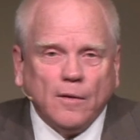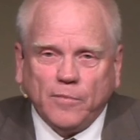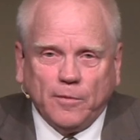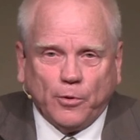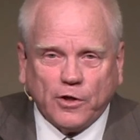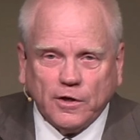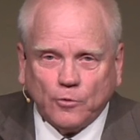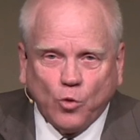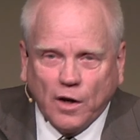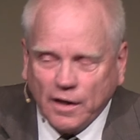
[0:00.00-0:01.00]
people
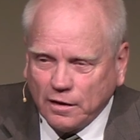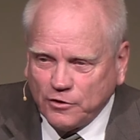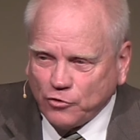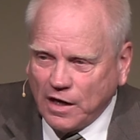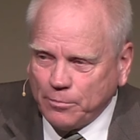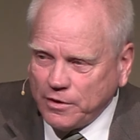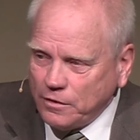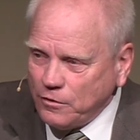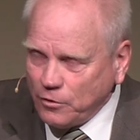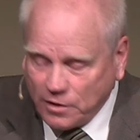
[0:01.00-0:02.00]
can quietly drop
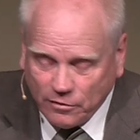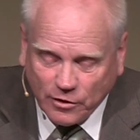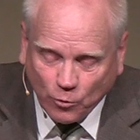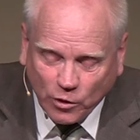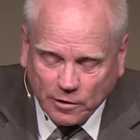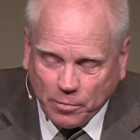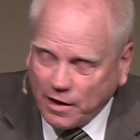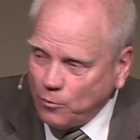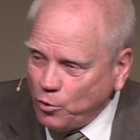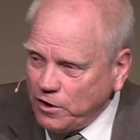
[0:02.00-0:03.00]
in their giving week
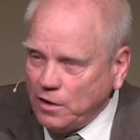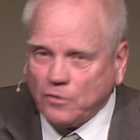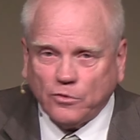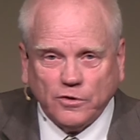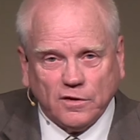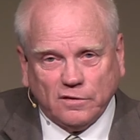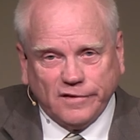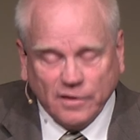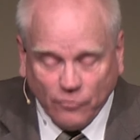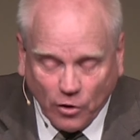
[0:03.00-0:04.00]
by week, or you
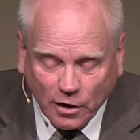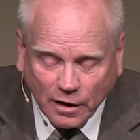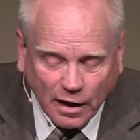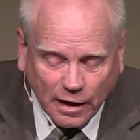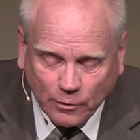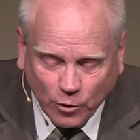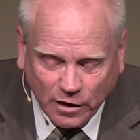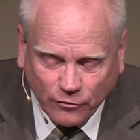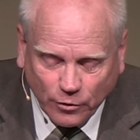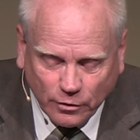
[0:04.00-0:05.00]
can give online,
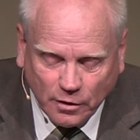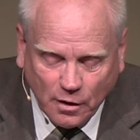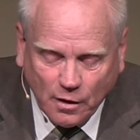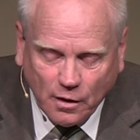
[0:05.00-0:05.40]
whatever,